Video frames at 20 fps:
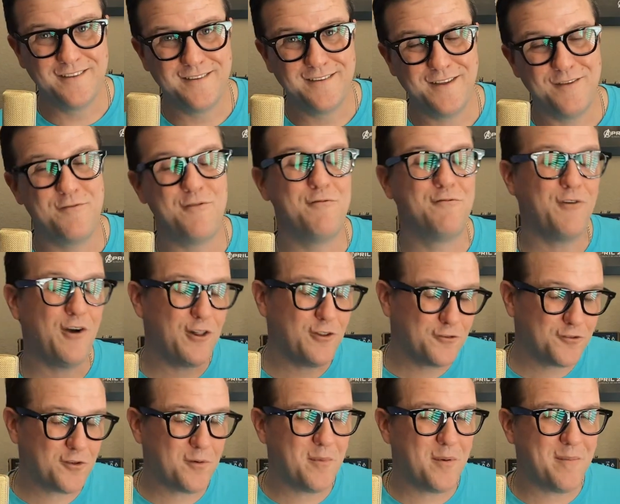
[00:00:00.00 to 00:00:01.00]
if you follow
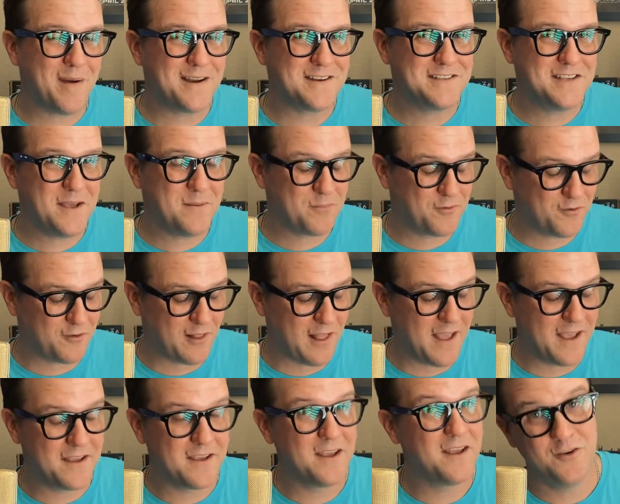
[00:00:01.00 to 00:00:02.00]
some of my tips
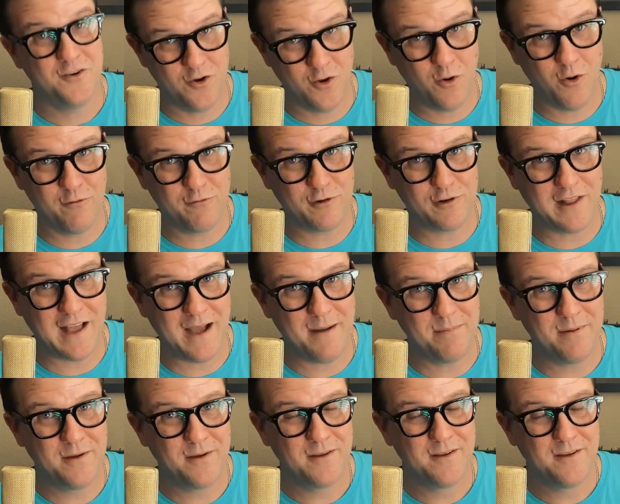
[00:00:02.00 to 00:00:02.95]
like no overlap,